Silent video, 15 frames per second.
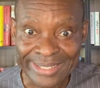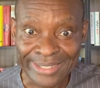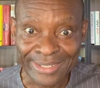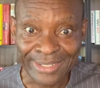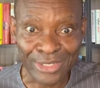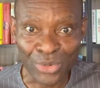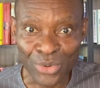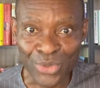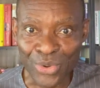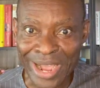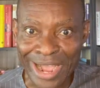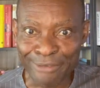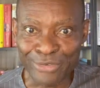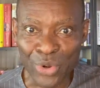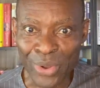So you
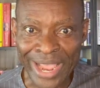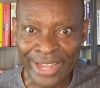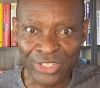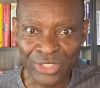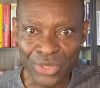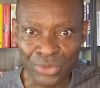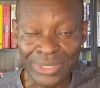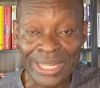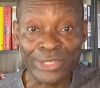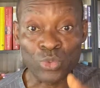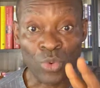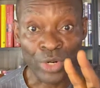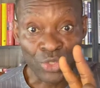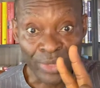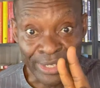have no excuse. That's
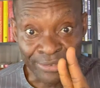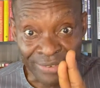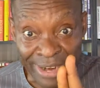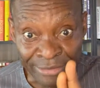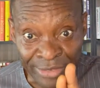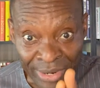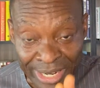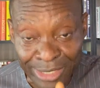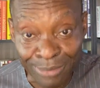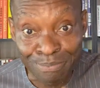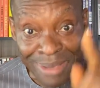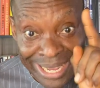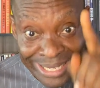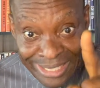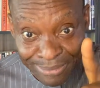$125.
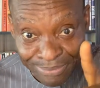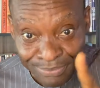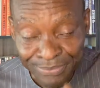But